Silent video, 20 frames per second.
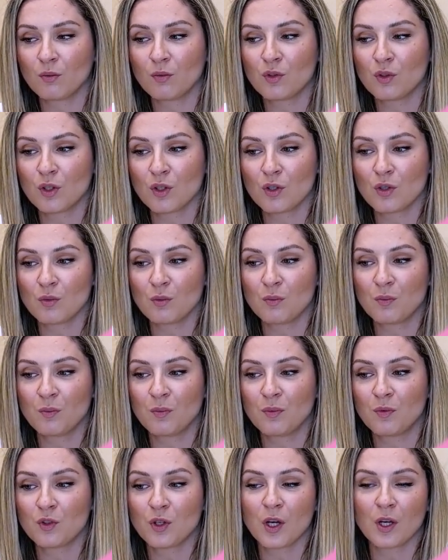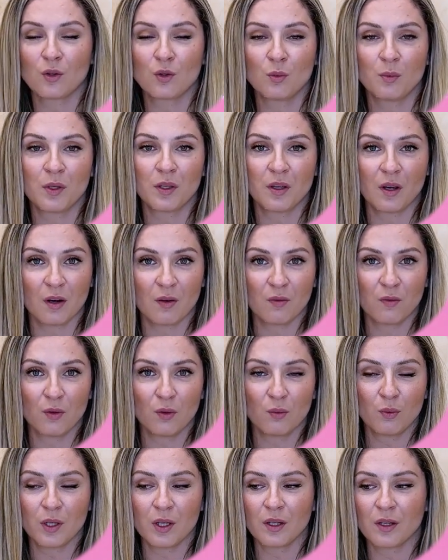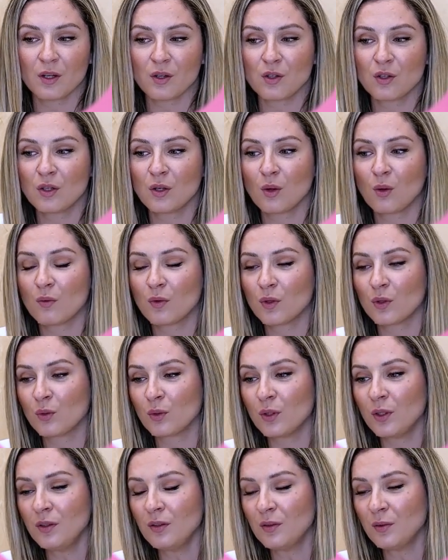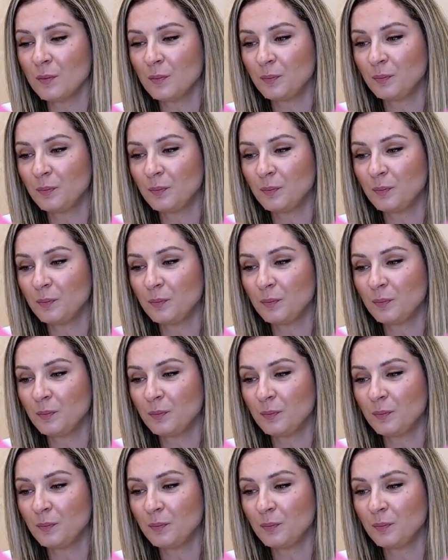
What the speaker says: just trying to be careful, we can actually overdo it.